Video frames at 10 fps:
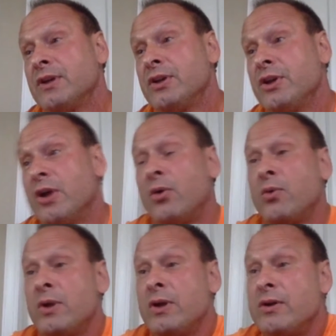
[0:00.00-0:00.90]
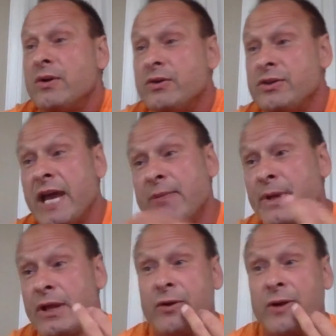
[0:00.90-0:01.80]
10
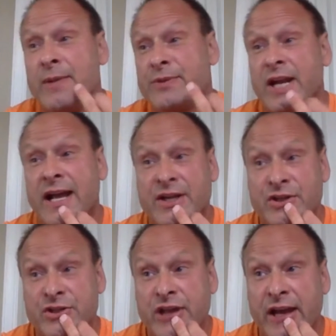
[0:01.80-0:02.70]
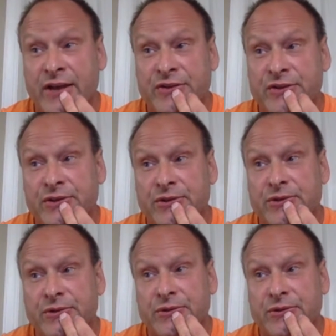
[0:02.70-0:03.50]
milligrams that I ingest